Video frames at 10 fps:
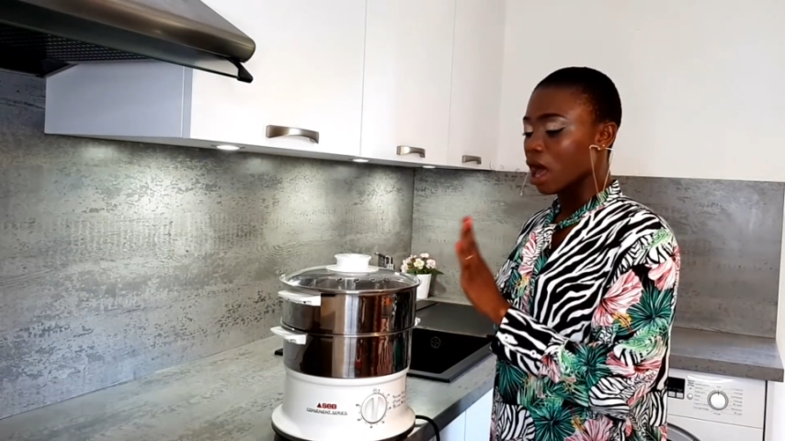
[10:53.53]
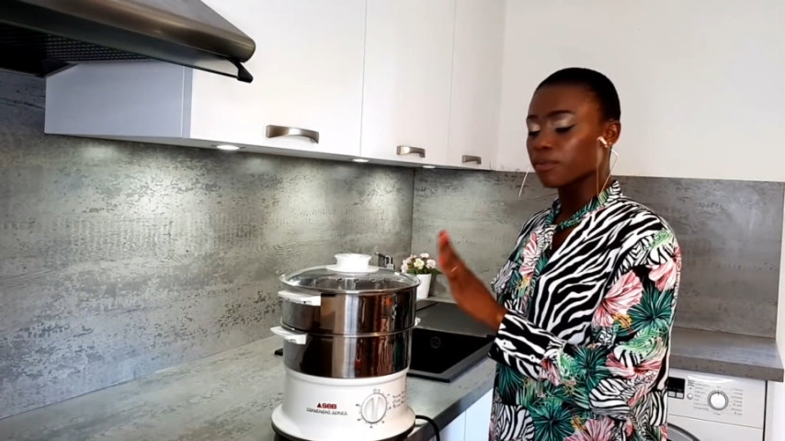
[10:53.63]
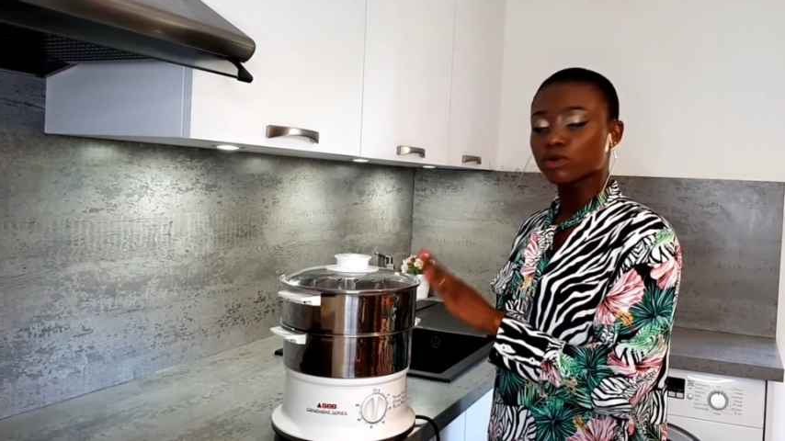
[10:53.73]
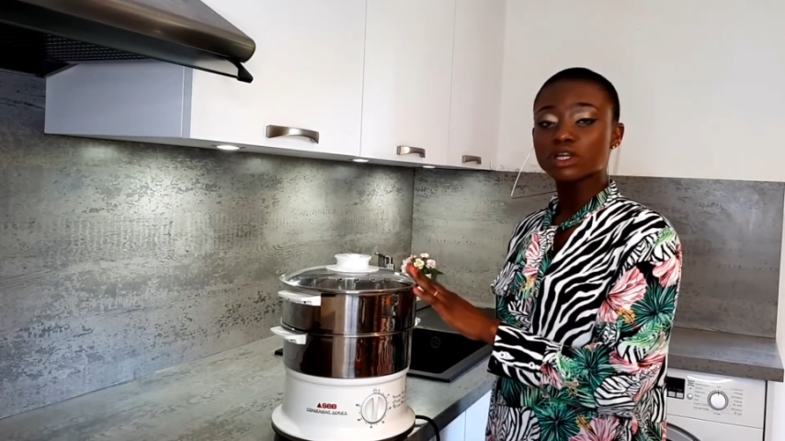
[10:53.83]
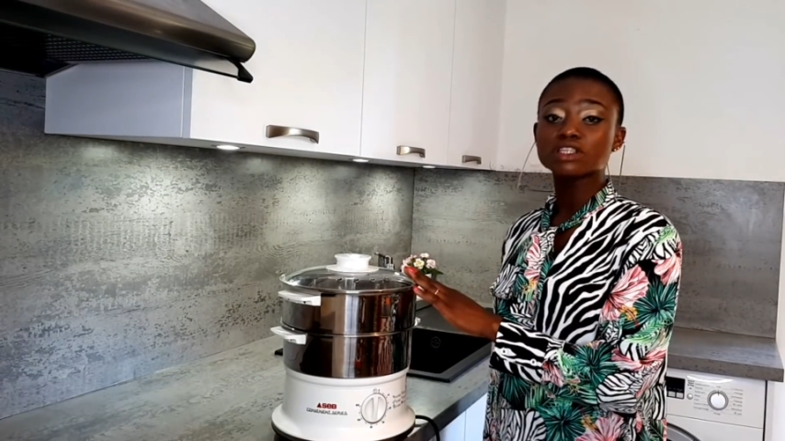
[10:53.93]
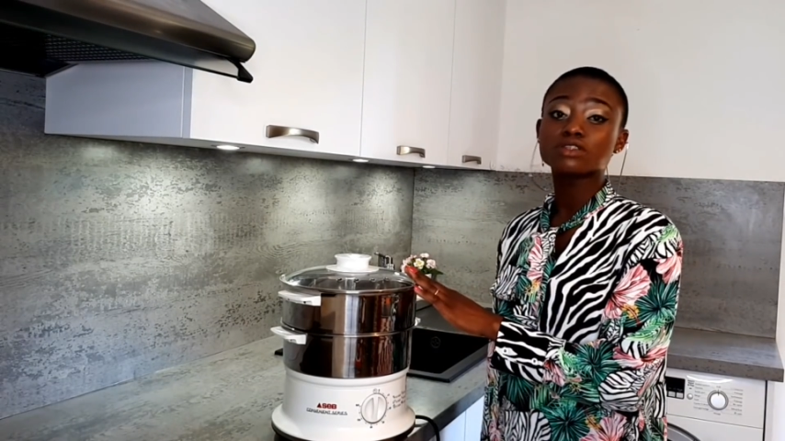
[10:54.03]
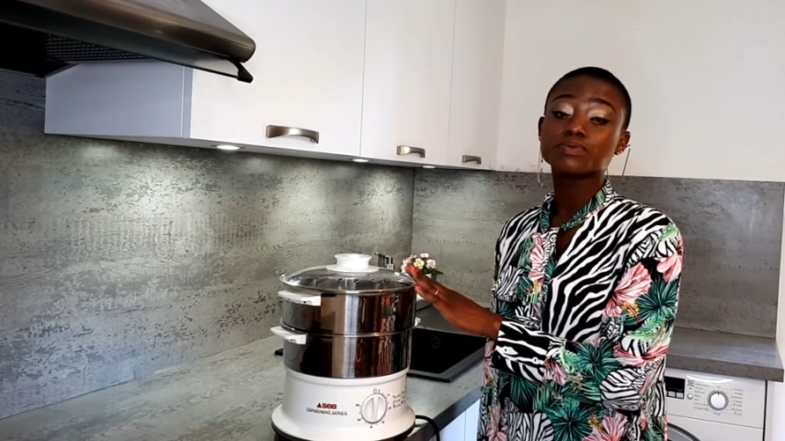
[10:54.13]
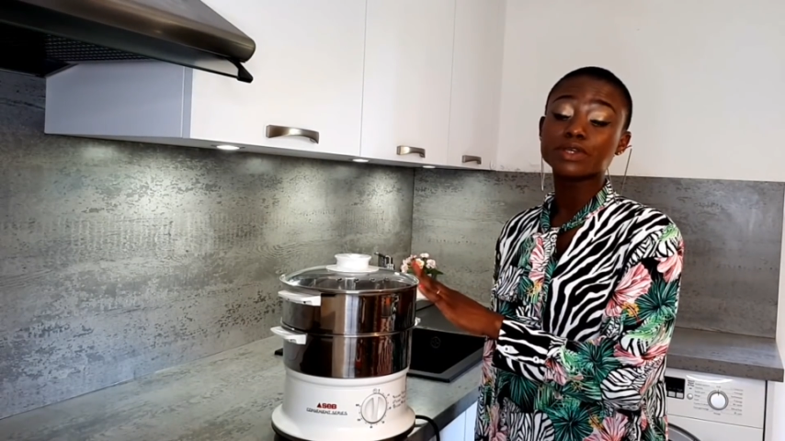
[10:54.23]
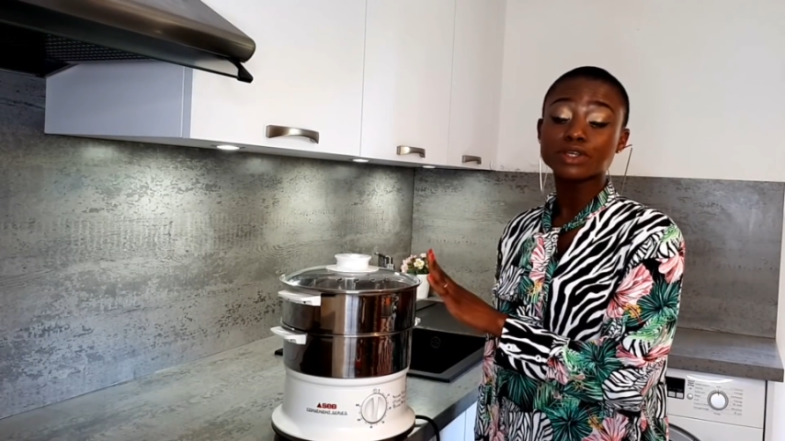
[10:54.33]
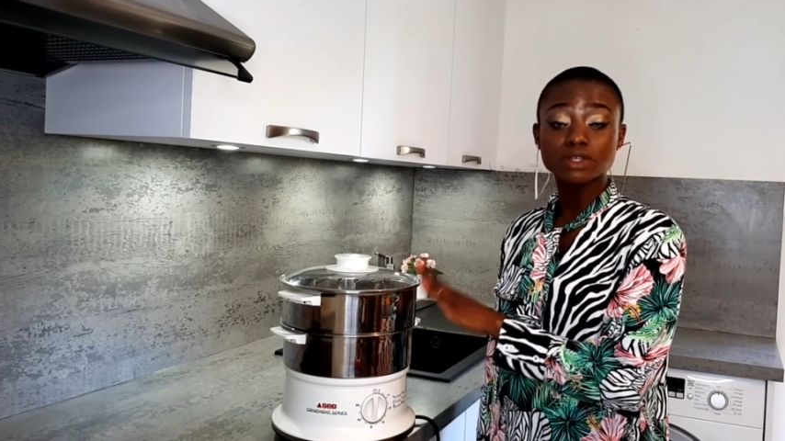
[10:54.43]
I'm going to
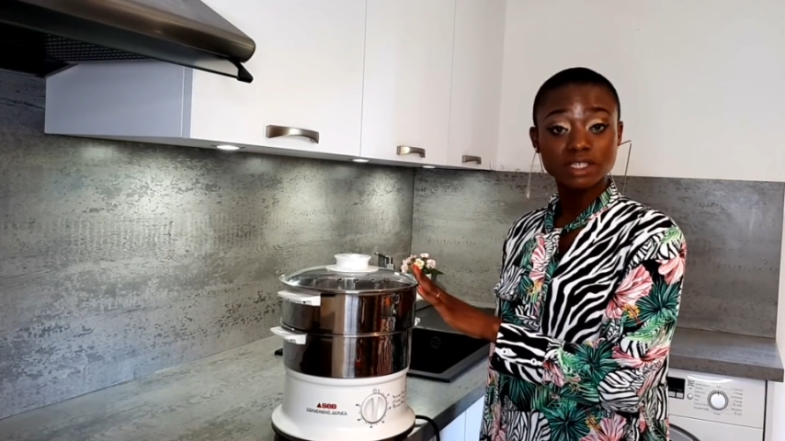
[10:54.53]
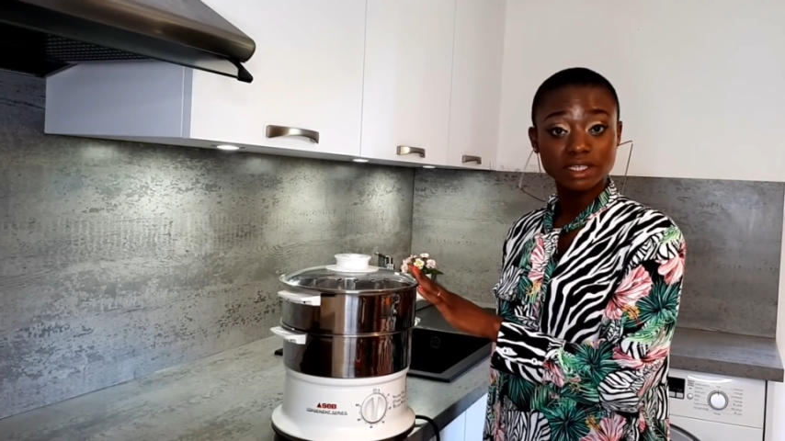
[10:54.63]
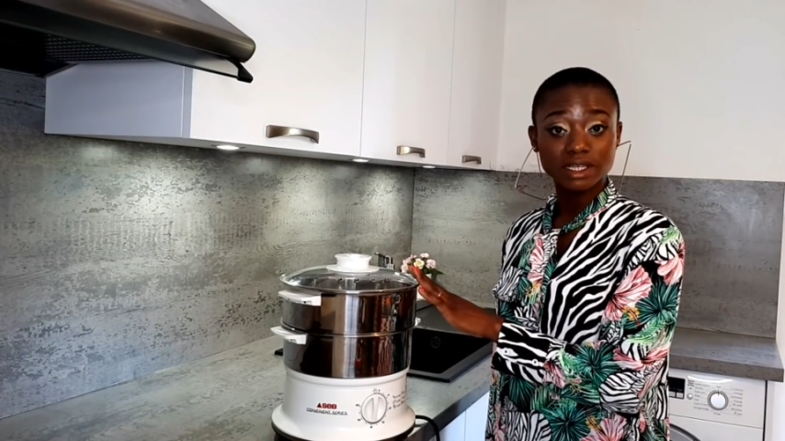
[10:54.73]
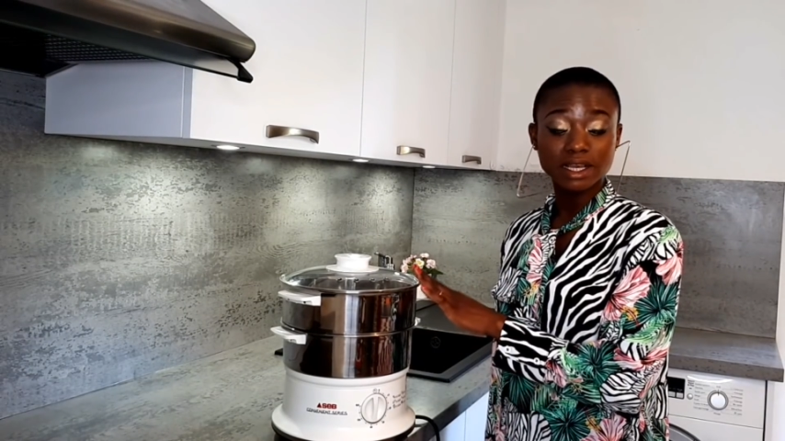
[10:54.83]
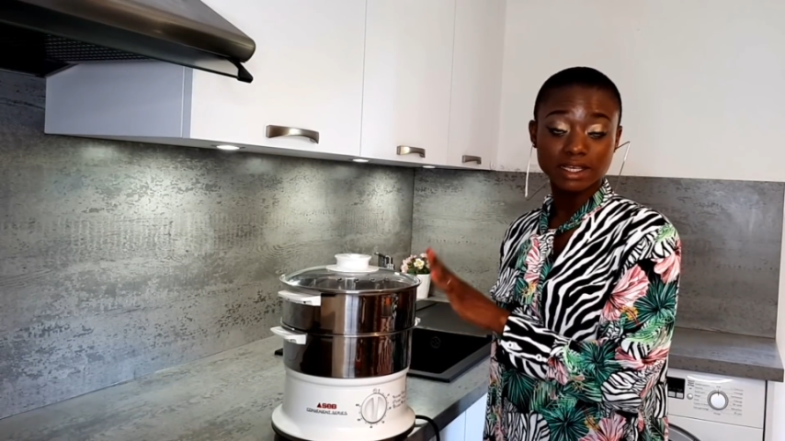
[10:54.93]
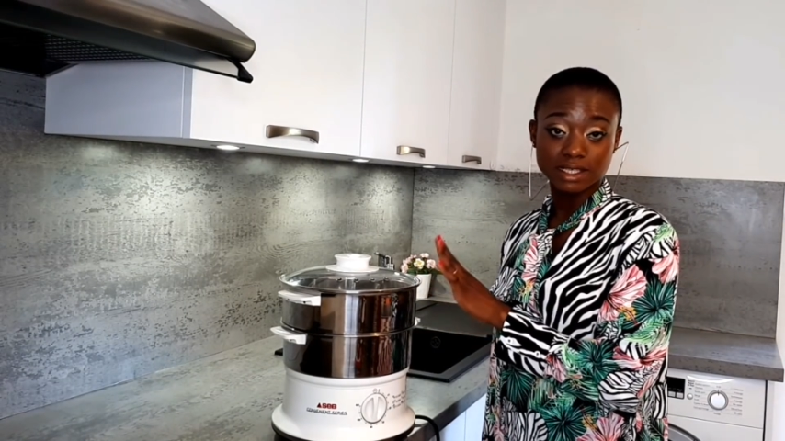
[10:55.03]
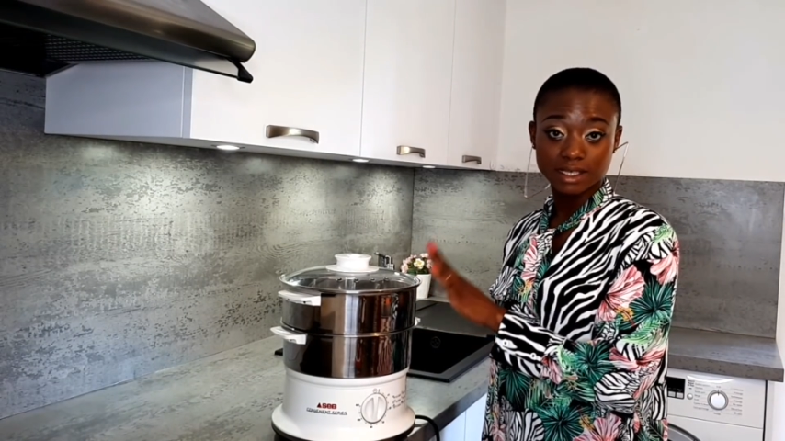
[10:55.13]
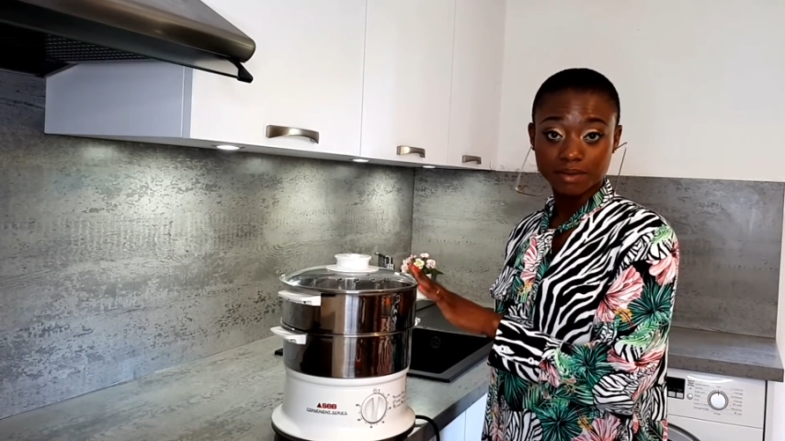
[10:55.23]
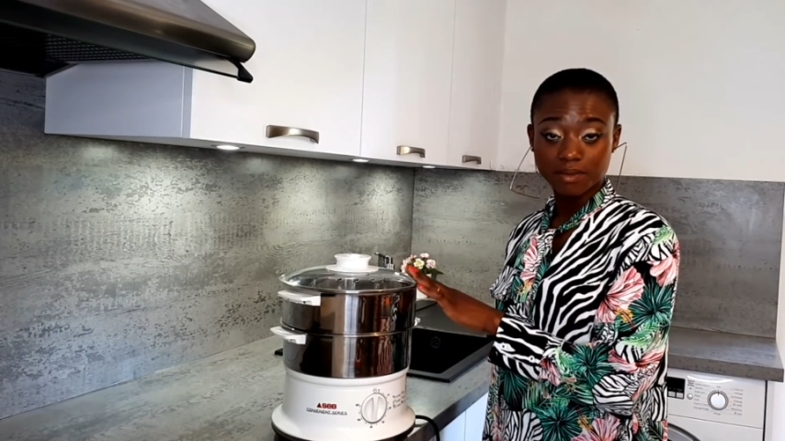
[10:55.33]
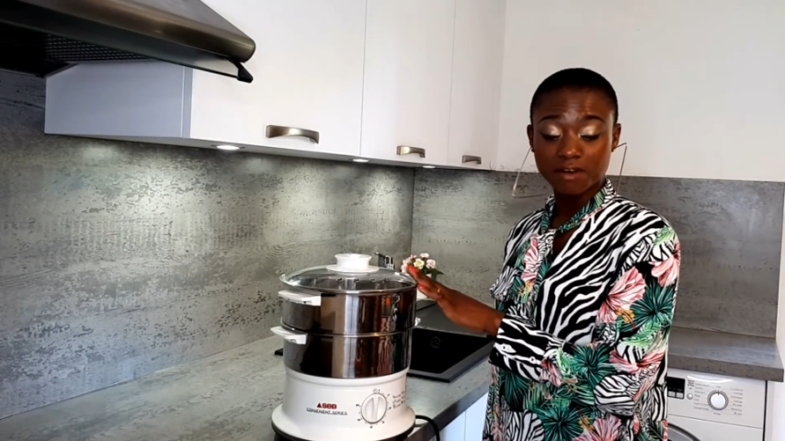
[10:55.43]
be using a
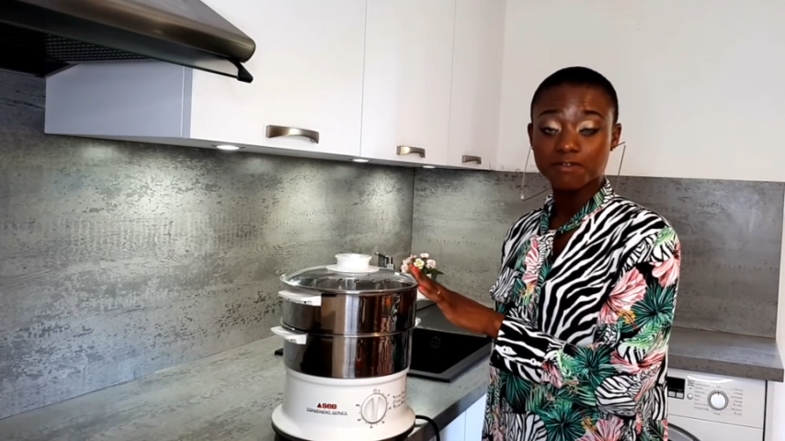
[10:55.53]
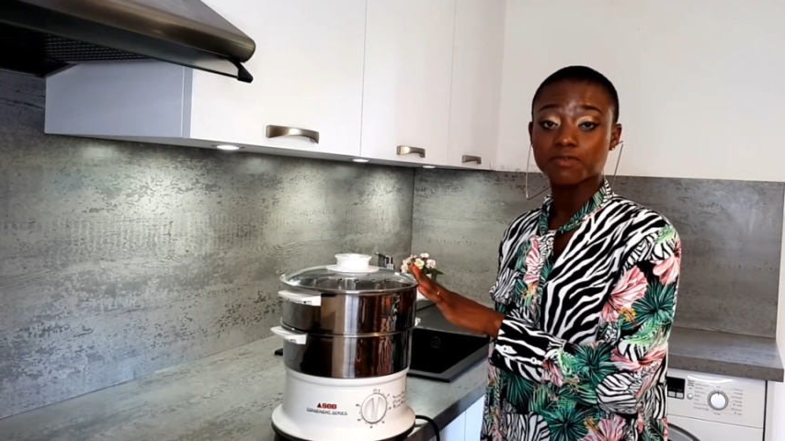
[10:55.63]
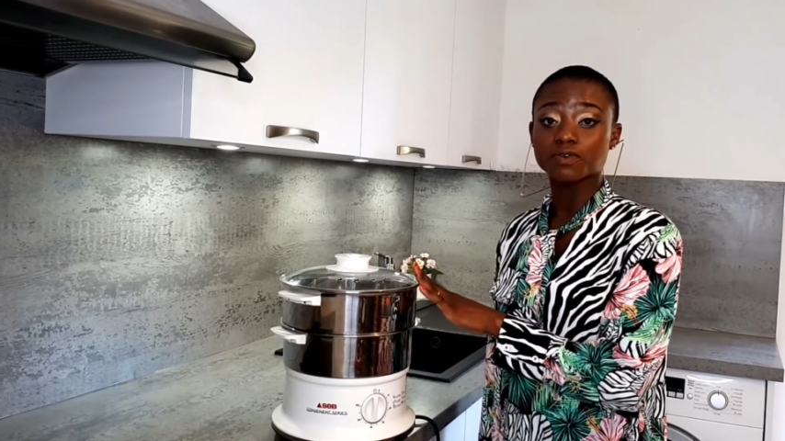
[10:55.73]
steamer